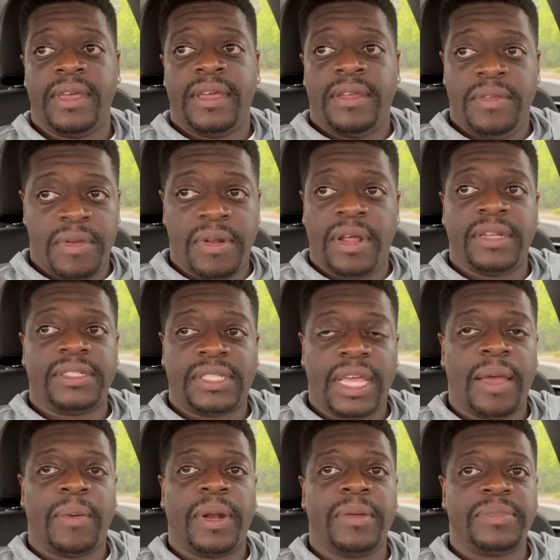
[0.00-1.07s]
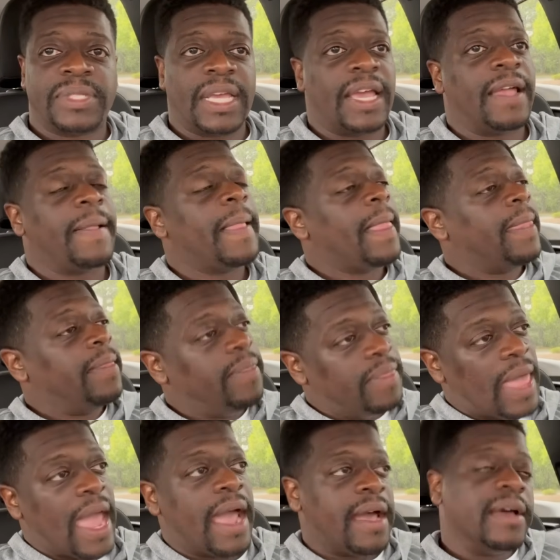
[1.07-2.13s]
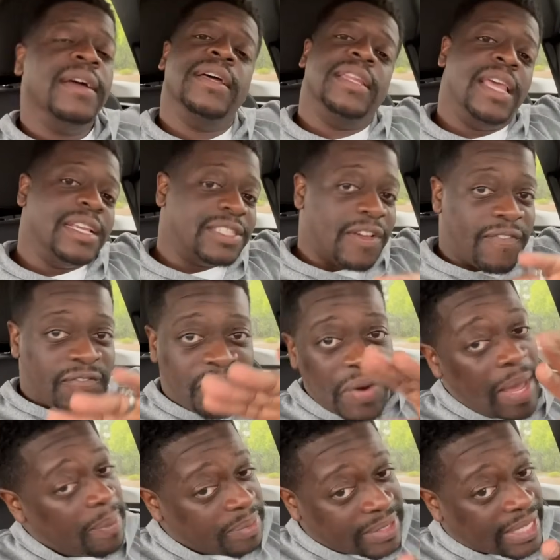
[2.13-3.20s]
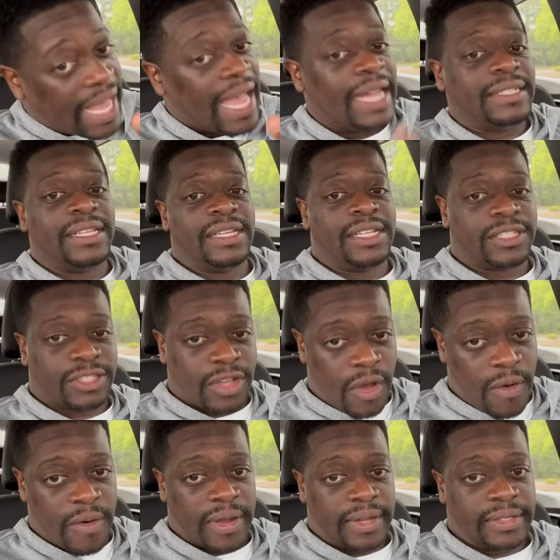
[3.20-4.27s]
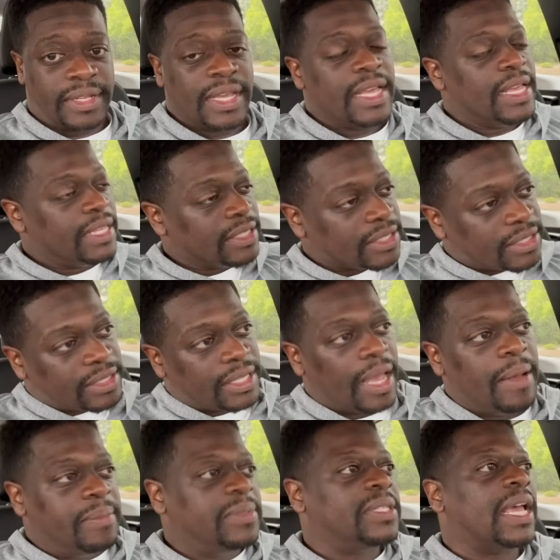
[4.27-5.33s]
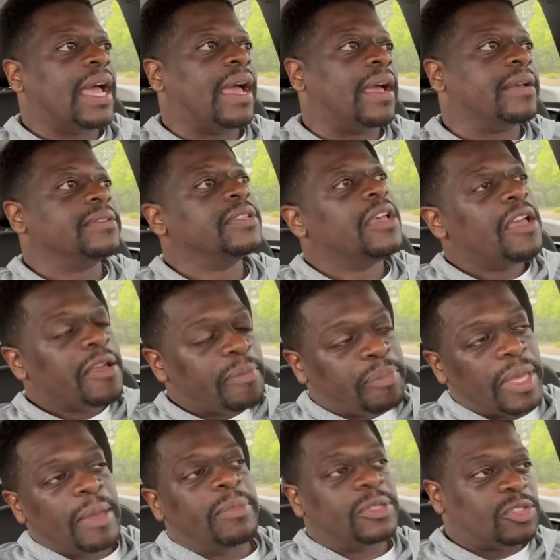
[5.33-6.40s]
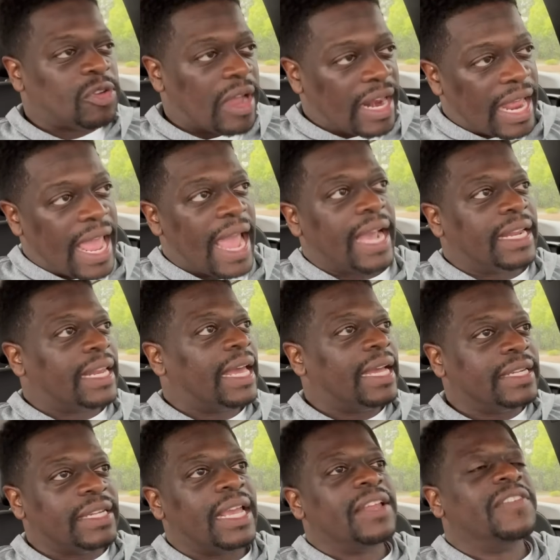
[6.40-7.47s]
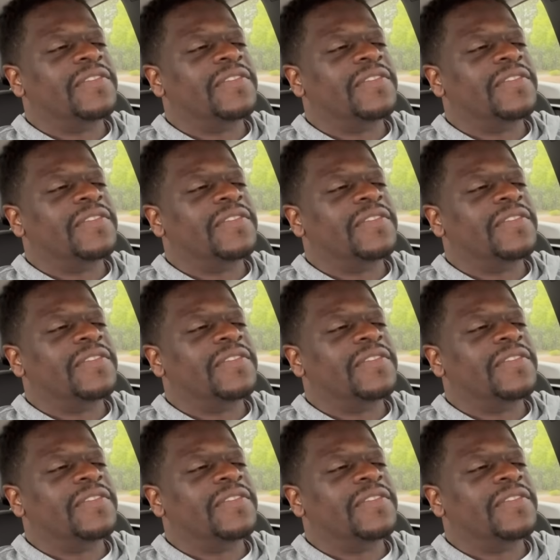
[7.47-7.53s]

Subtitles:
You understand what I'm saying? Now, there's a flip side to this coin. Sometimes people try to act like they the